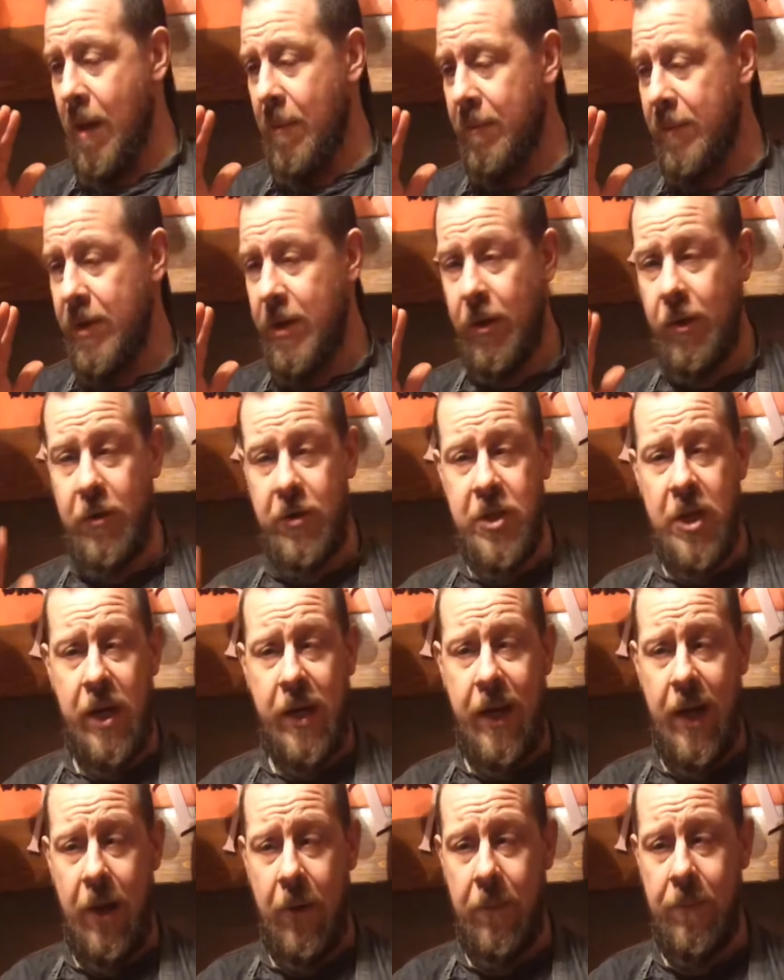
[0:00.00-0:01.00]
so go check it
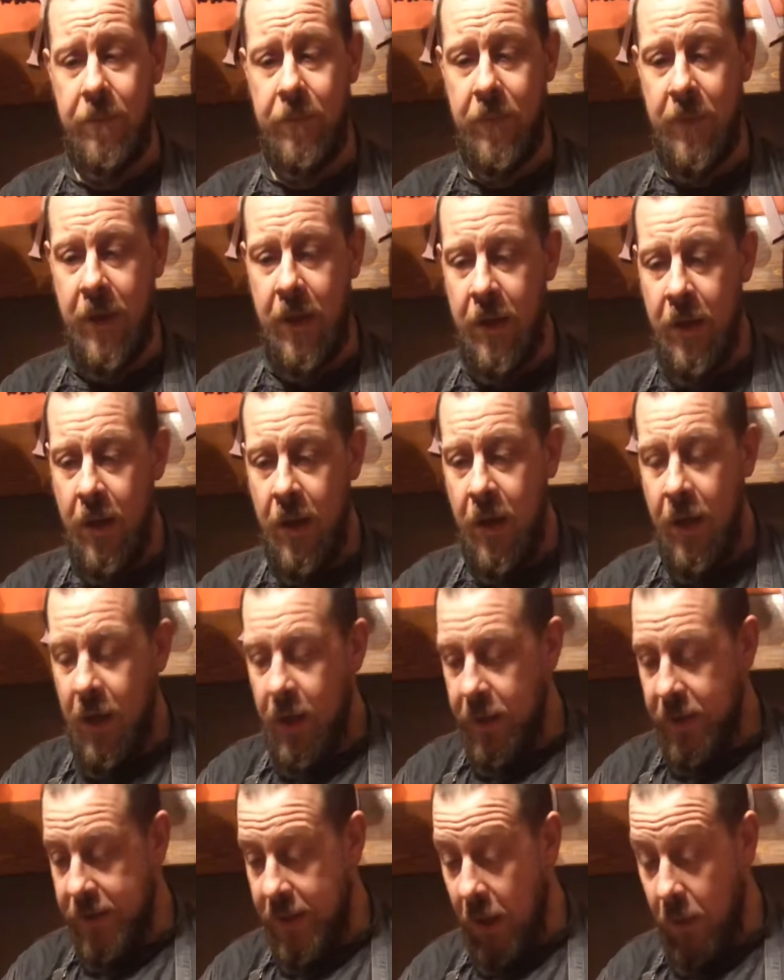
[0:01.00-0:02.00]
out.
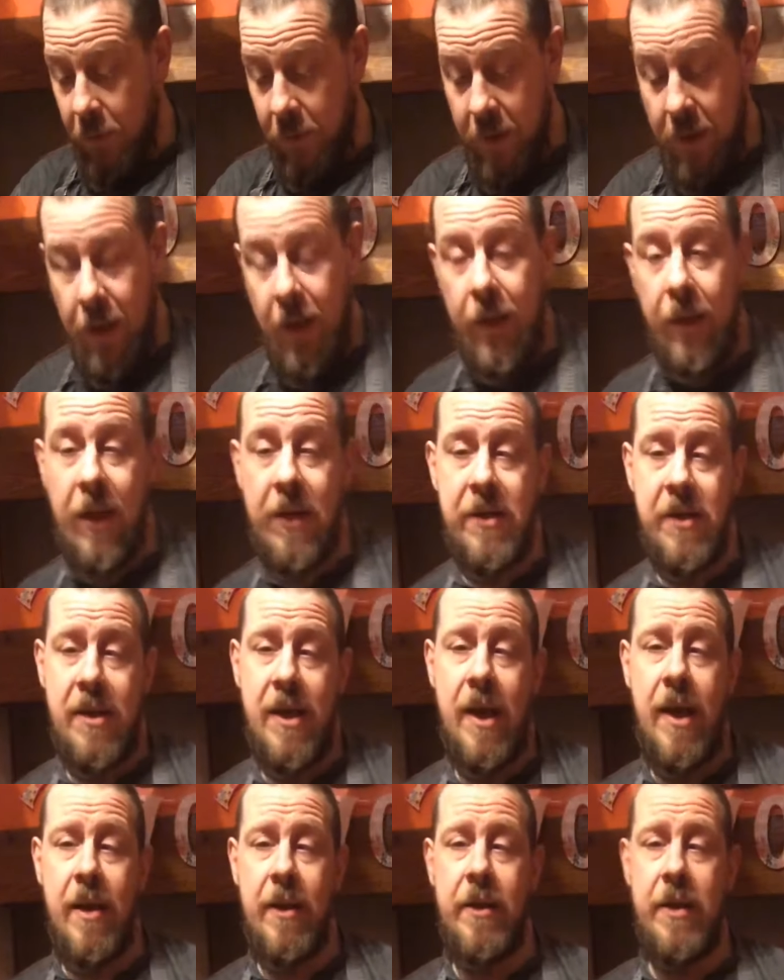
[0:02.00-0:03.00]
So let's
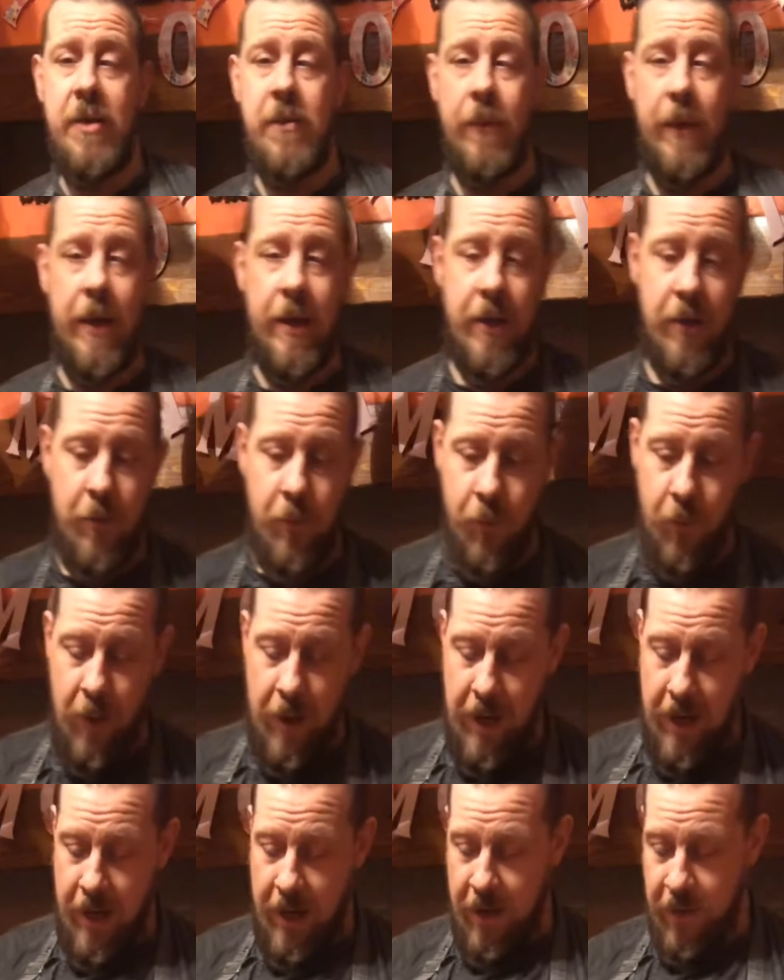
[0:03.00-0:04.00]
start this week
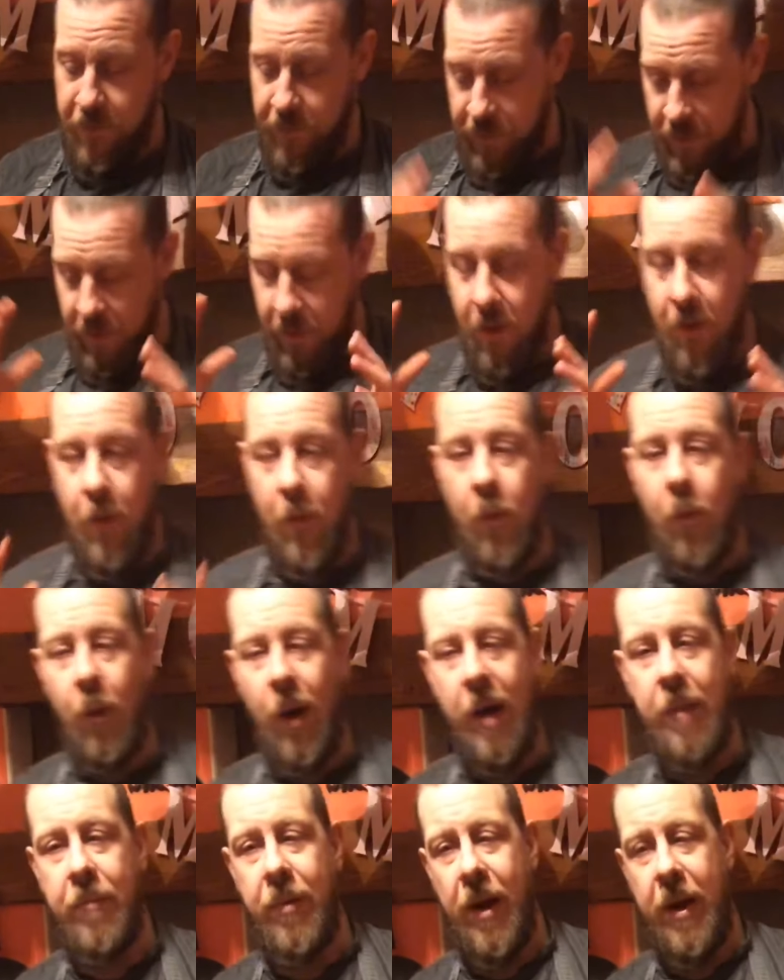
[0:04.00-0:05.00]
with
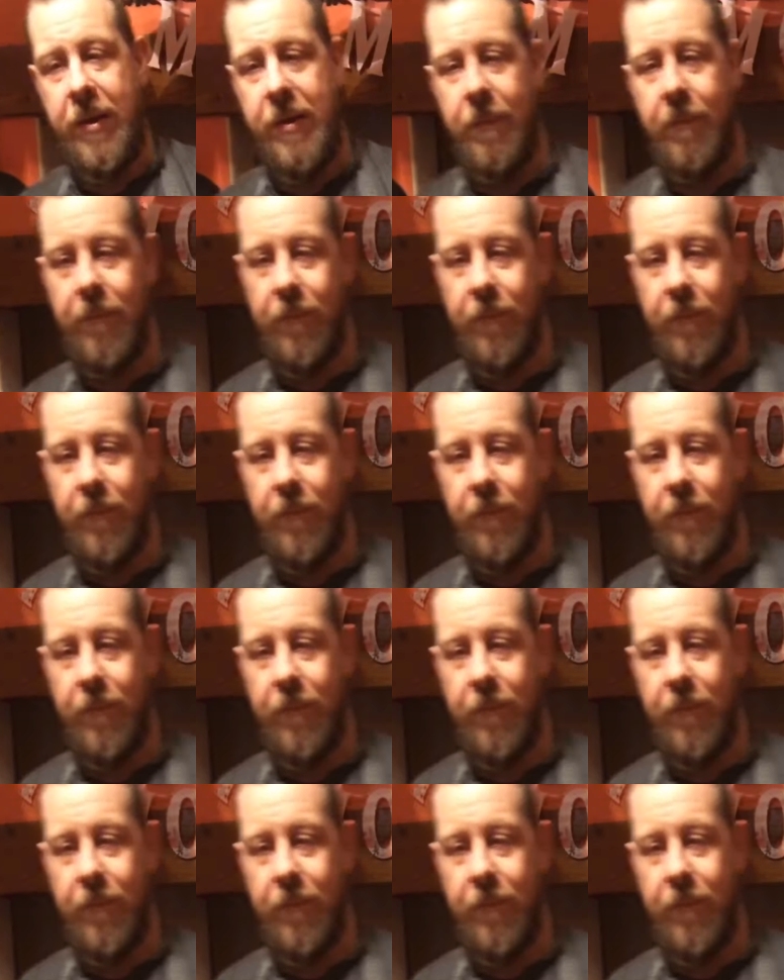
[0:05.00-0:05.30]
white bread.